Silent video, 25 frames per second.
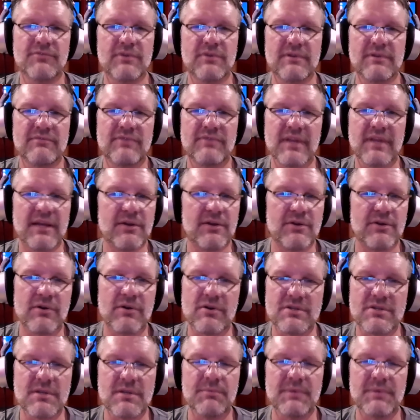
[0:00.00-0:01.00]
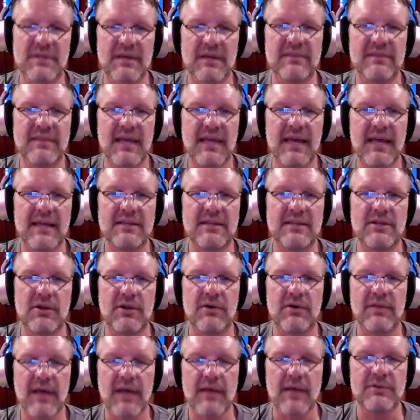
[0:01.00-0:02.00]
inflator or something like that,
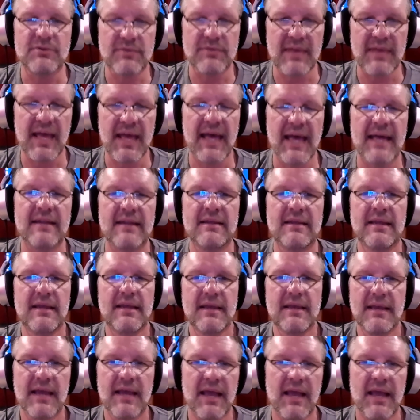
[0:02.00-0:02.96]
I'll do that. And